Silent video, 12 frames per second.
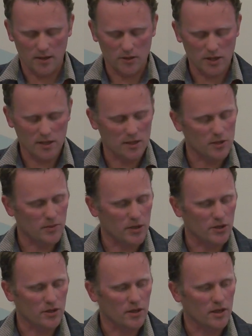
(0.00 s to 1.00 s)
gene
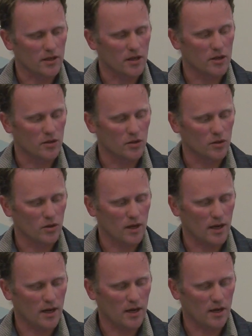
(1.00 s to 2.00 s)
expression in
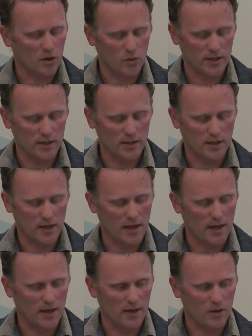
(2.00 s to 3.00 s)
queen
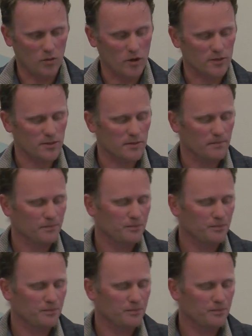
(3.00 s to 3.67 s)
wasps.